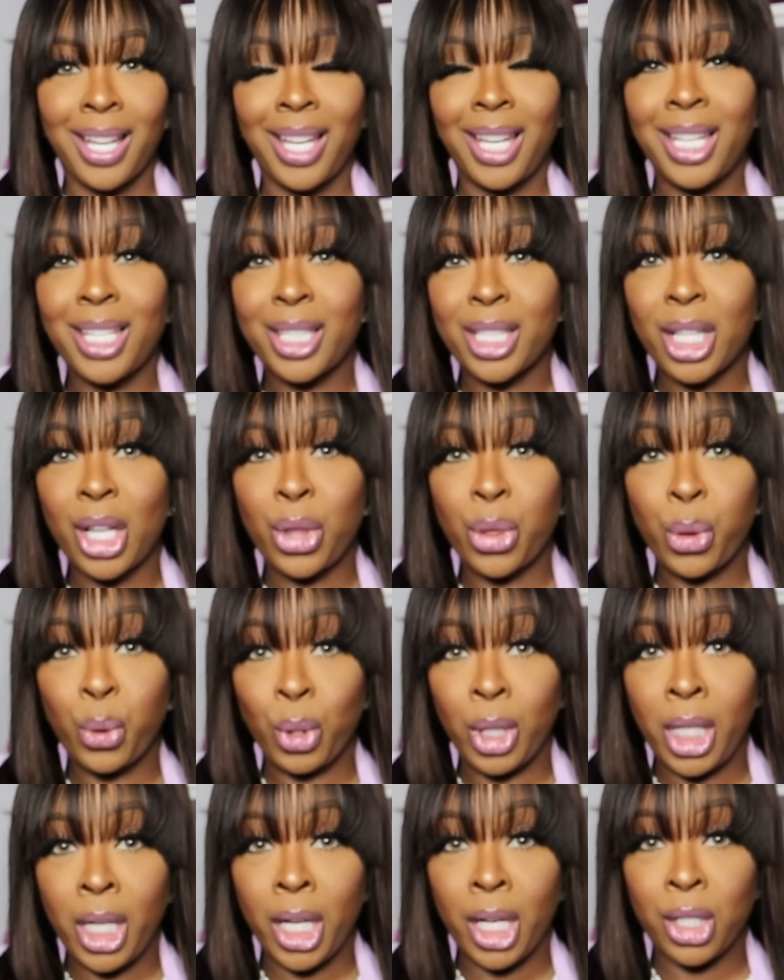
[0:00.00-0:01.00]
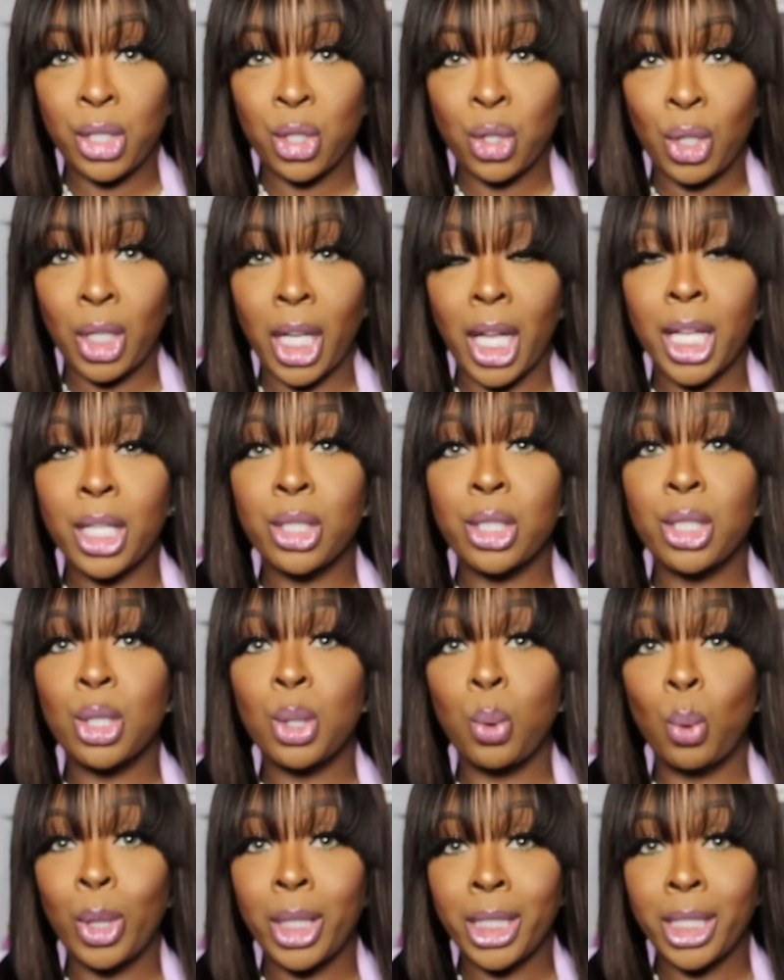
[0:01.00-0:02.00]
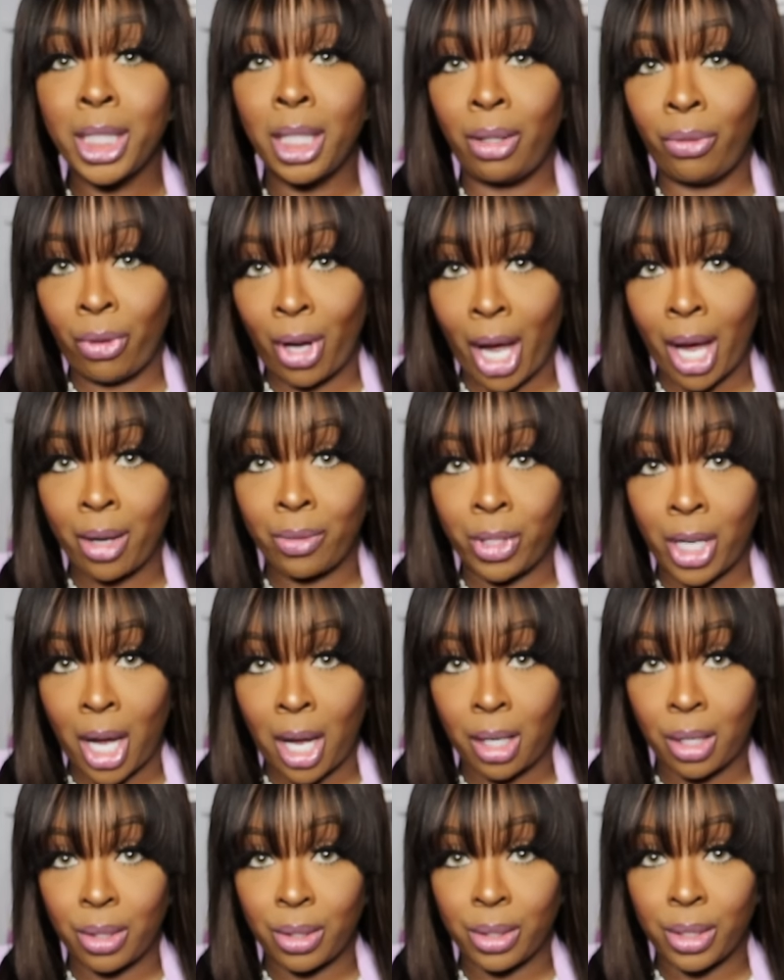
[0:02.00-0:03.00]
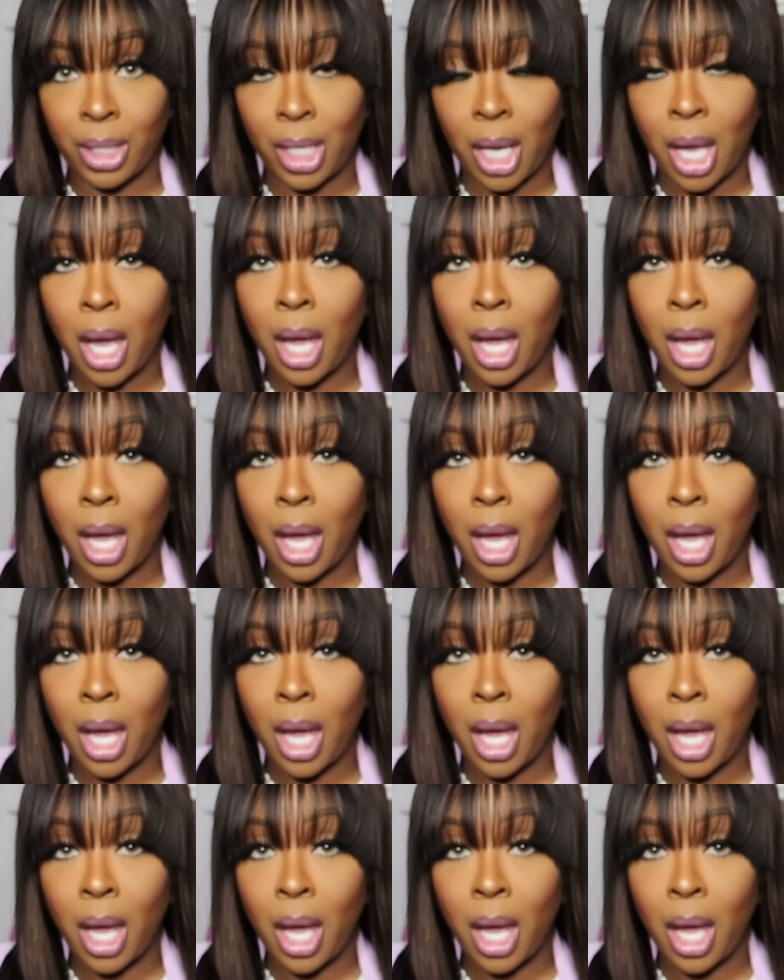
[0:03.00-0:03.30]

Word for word: is $325